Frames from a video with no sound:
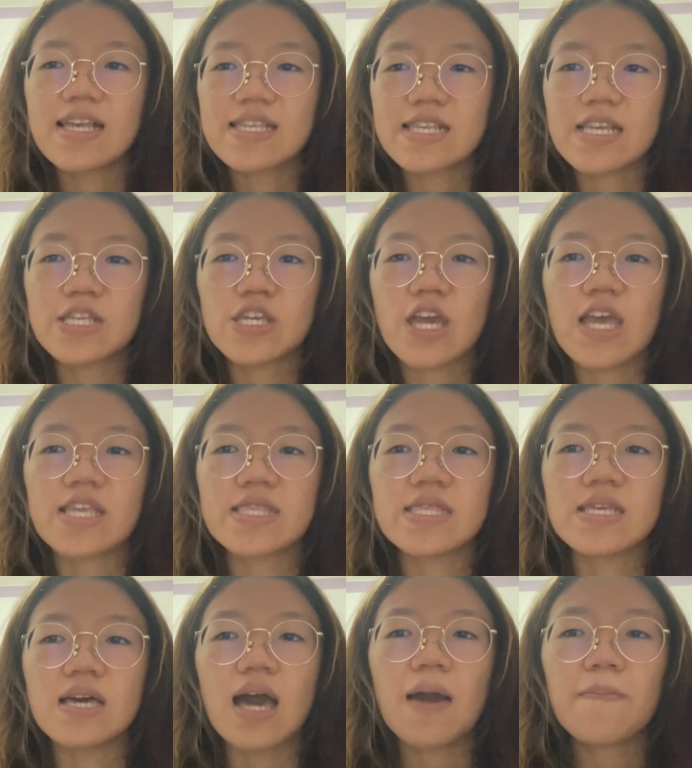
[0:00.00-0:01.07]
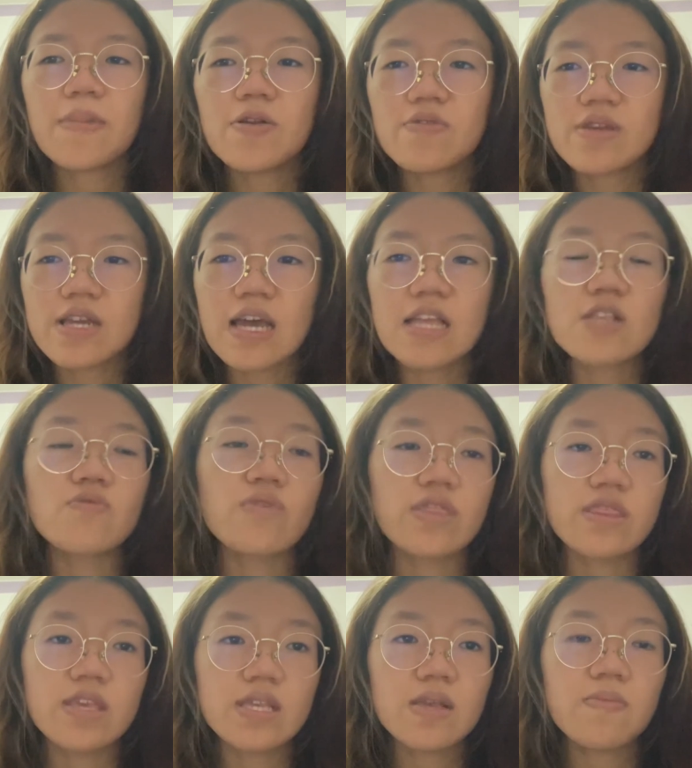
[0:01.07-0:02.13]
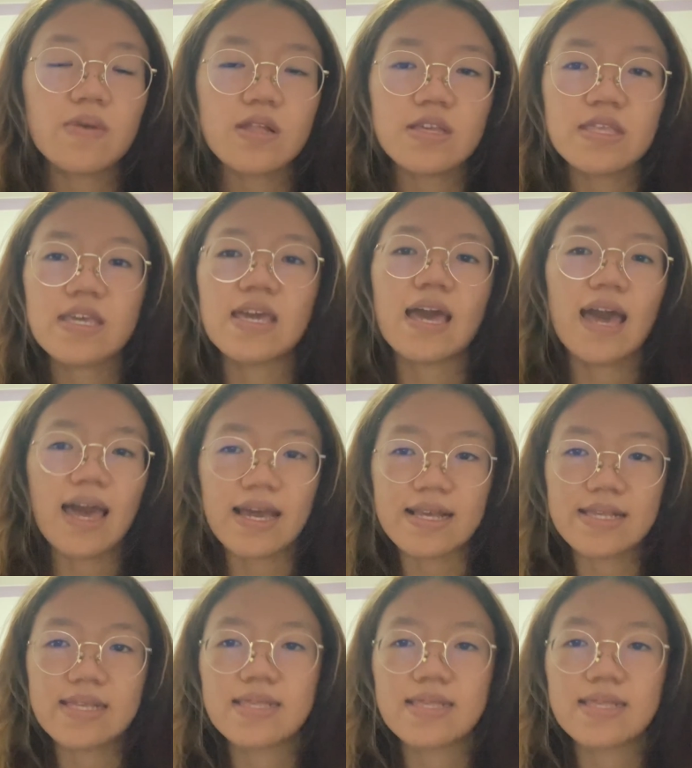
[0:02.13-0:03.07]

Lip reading: such as the Americans with Disability Act.